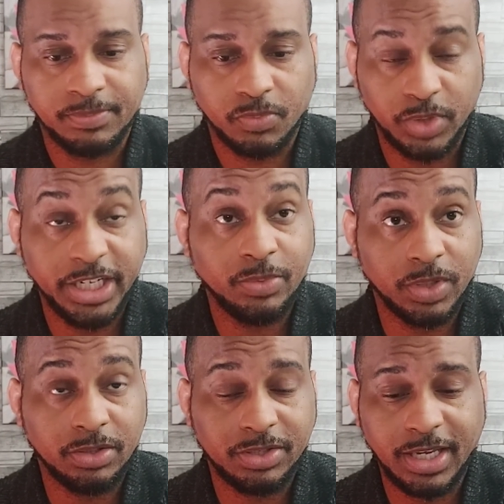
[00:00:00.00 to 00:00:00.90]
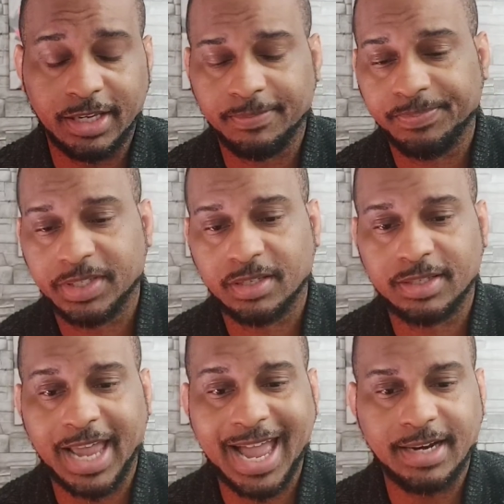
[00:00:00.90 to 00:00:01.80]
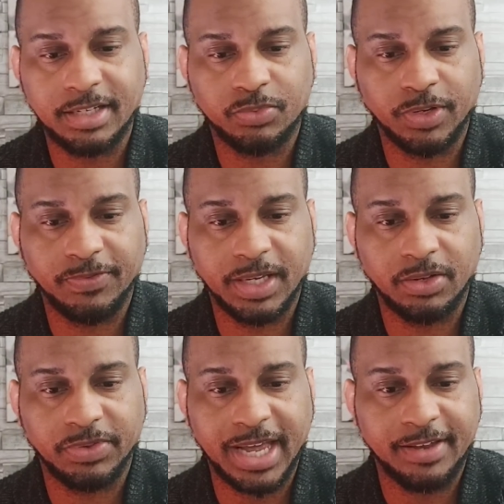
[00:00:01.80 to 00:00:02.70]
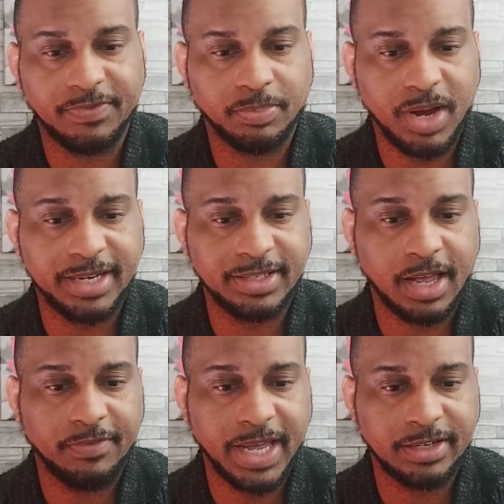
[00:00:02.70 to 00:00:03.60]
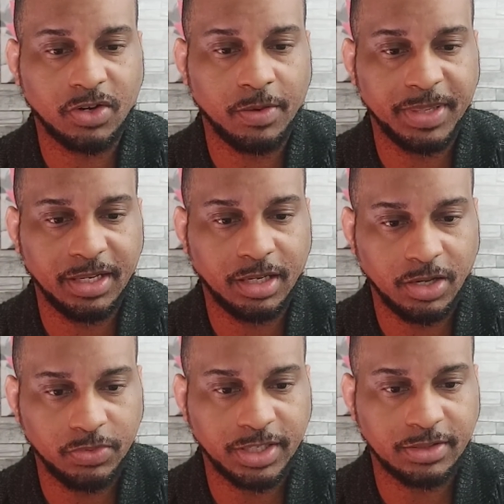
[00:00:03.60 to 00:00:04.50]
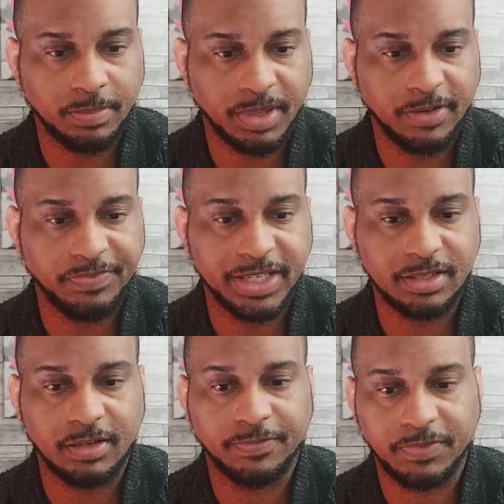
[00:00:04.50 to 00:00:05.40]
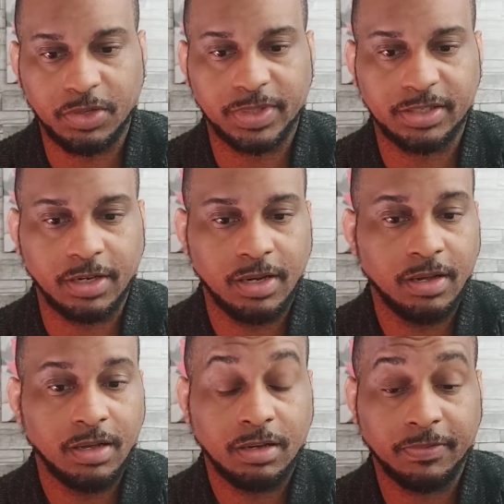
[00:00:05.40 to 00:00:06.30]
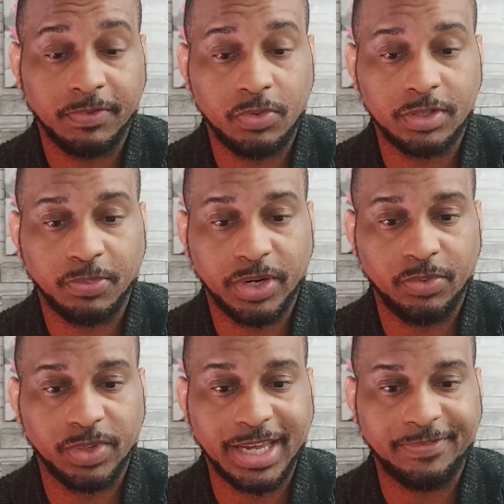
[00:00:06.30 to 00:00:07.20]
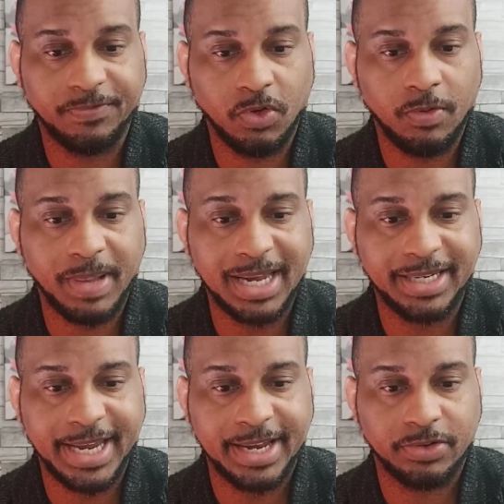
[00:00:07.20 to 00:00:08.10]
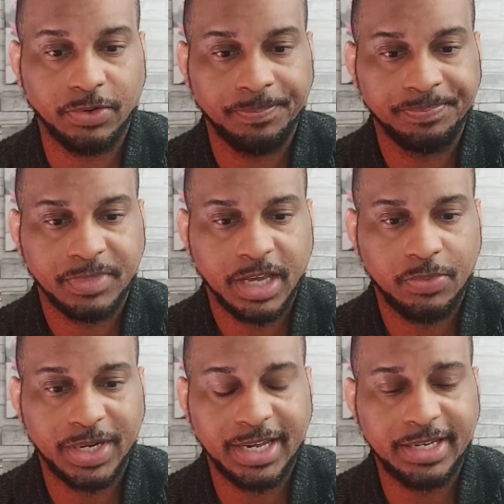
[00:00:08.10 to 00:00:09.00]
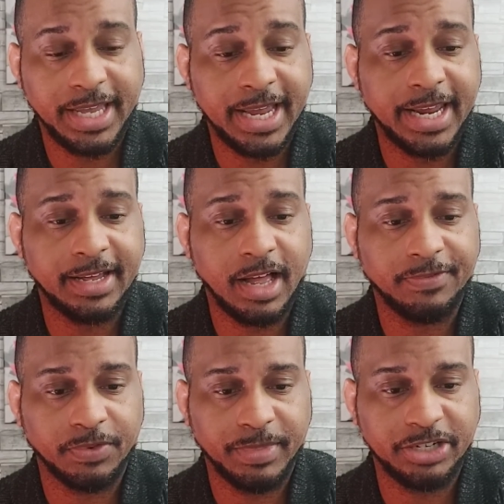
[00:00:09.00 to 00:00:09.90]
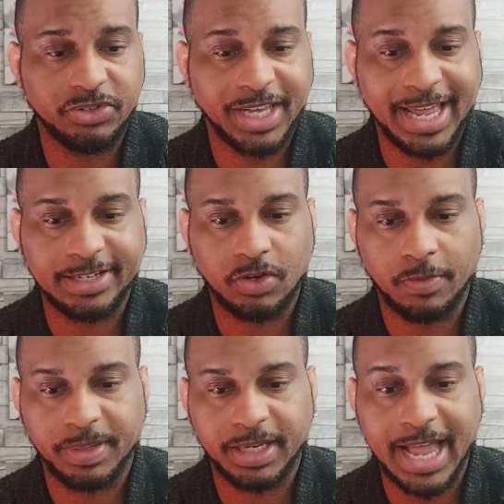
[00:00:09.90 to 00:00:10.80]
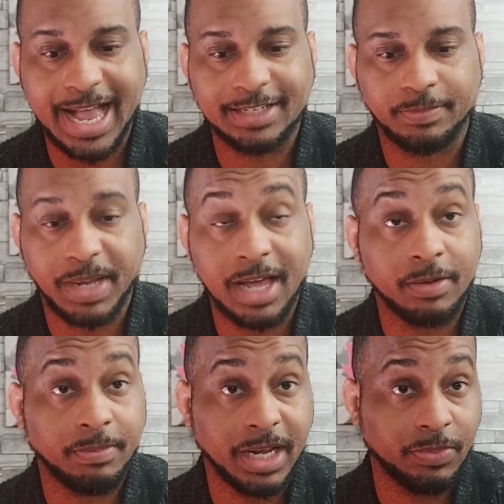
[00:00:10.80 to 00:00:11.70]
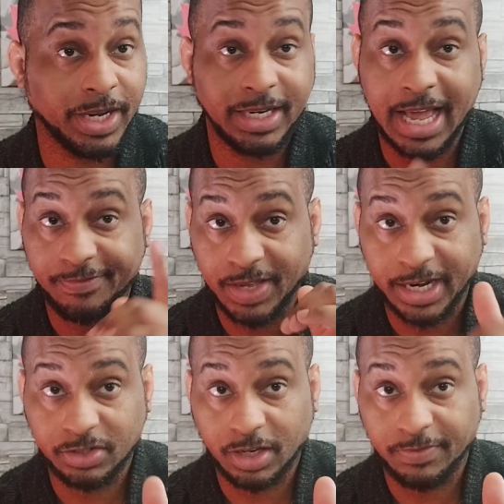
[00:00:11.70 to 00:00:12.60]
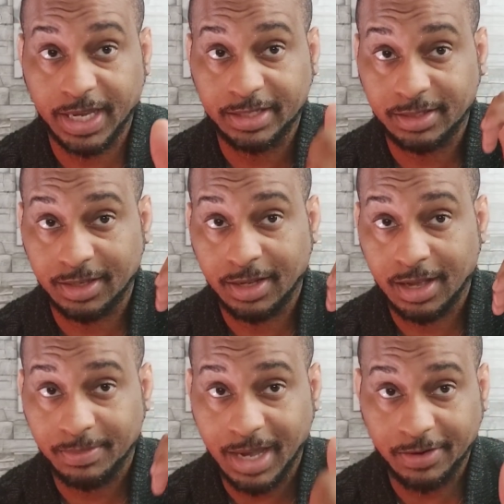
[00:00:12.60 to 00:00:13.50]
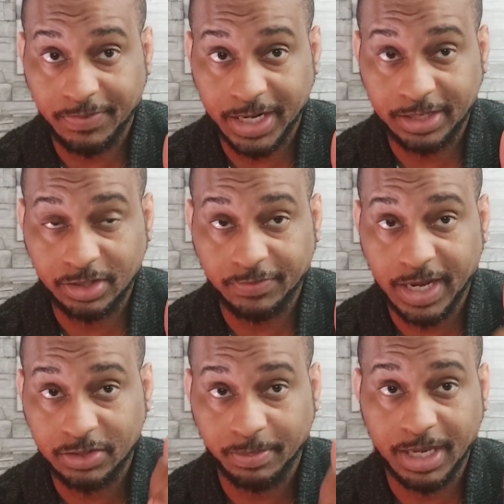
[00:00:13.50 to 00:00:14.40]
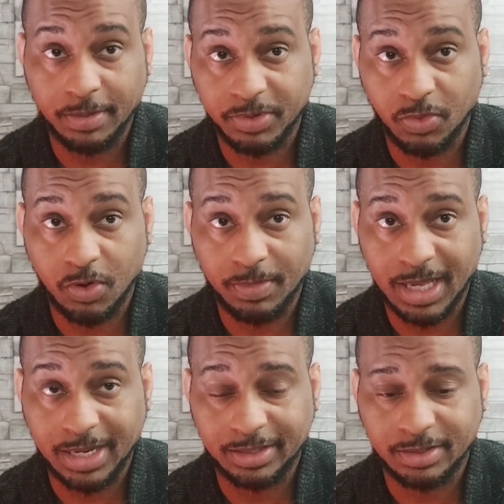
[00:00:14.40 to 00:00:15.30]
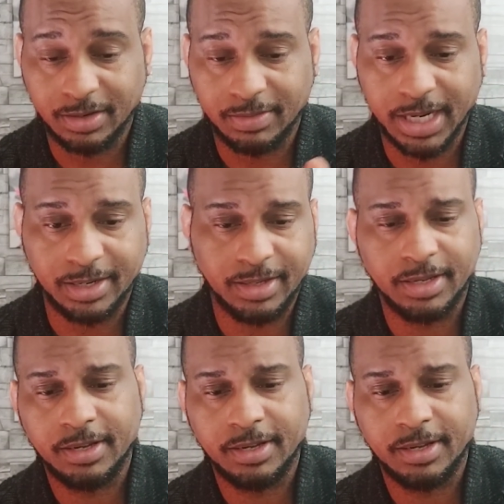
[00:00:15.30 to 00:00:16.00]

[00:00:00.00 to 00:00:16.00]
We will see. It says the analyst revealed that if the price of XRP closes above this confluence, confluence point with a full body candle, it would indicate a confirmation that XRP has bottom. By the way, not financial advice. I'm not a financial advisor. Make up your own minds, all right? It